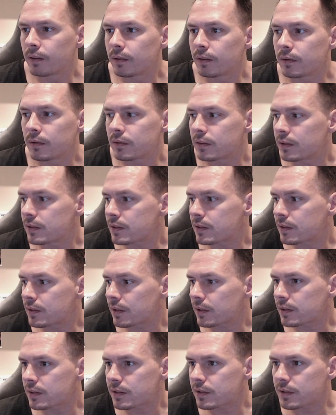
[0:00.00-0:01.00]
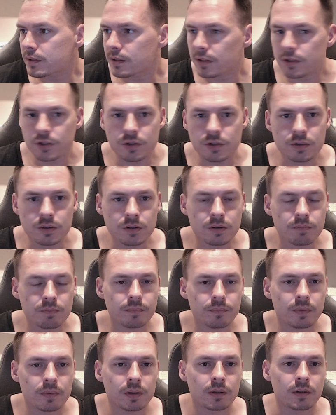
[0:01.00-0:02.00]
This next section
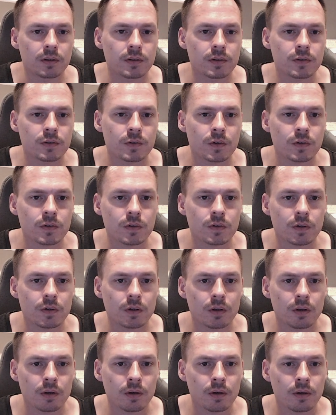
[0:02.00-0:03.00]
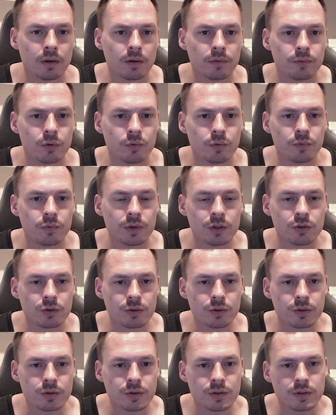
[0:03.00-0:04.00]
is just a few
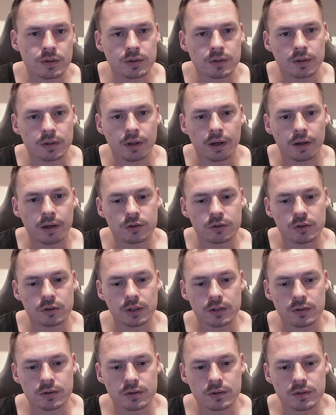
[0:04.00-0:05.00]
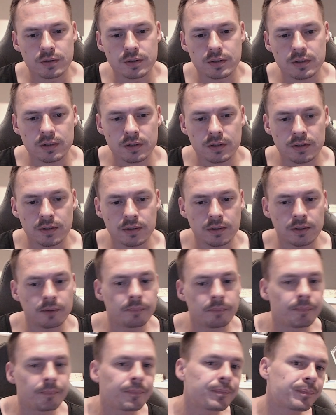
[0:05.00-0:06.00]
features that changes the
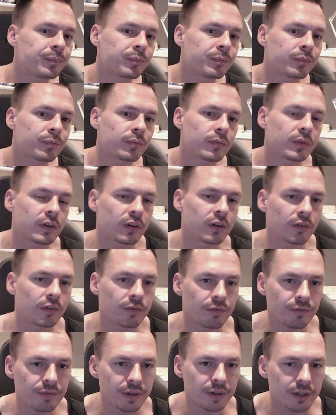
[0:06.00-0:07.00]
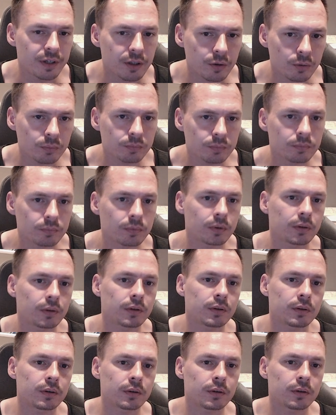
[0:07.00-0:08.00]
video
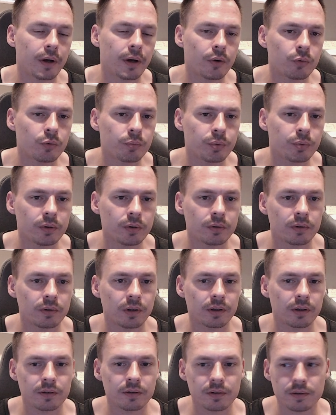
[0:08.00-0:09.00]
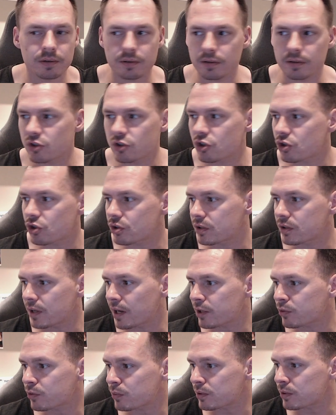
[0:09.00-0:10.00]
output, like the
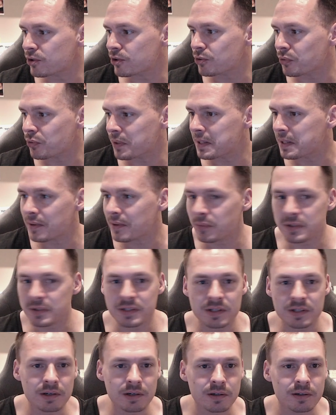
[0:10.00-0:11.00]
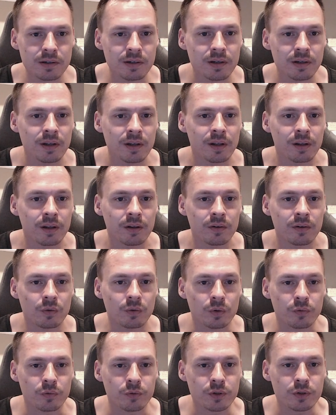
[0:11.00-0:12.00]
actual screen that we see here. So the
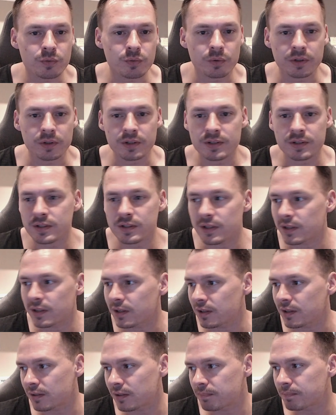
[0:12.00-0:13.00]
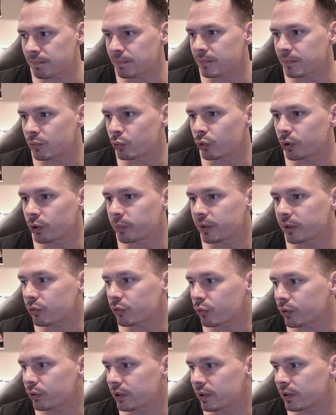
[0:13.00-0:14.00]
first one is a
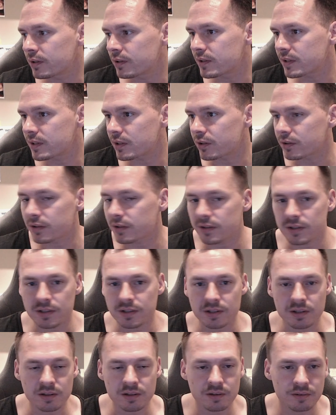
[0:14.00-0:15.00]
rudimentary CRT